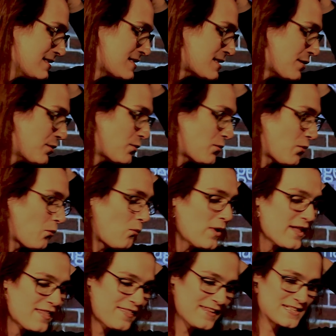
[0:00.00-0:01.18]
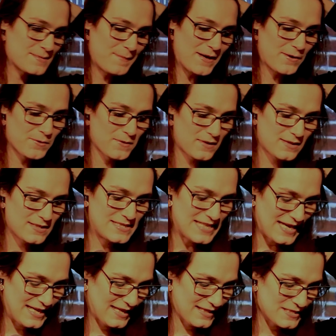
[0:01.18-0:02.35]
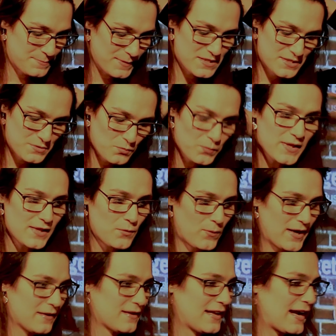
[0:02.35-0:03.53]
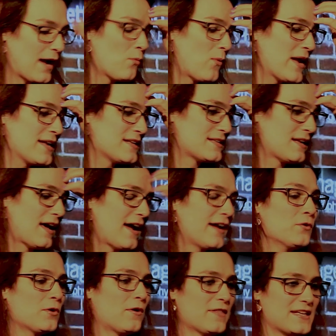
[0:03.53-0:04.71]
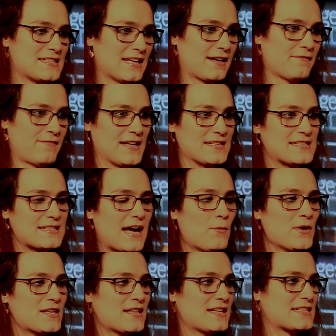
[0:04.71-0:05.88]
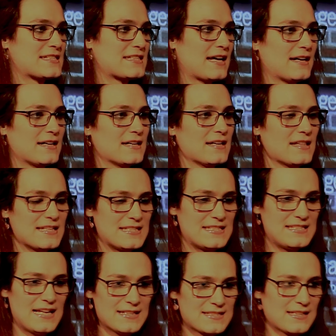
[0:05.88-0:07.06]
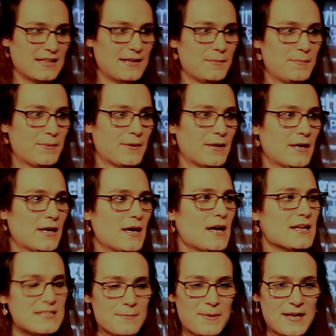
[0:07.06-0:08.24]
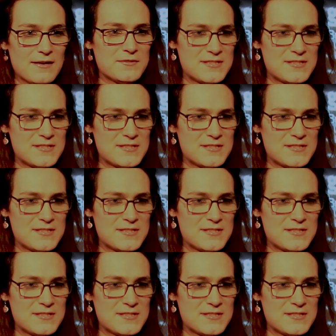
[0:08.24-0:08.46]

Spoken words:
so one of the things about dating that's been really weird, I go to all these events. I went to this sex club. Does anybody